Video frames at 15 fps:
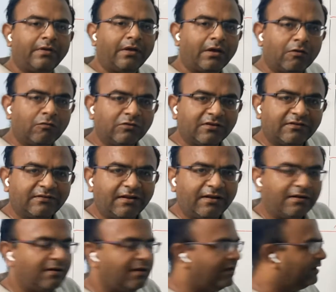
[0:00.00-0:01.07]
around the
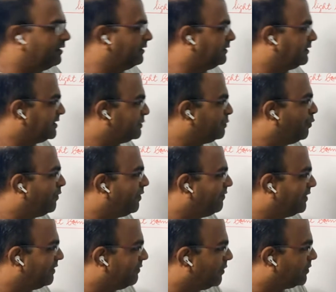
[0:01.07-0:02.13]
Sun, Earth is moving
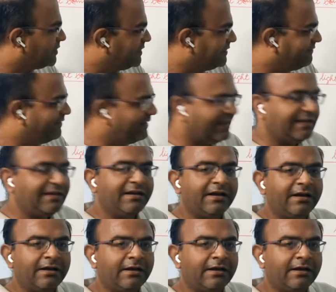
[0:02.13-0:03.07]
with the velocity v,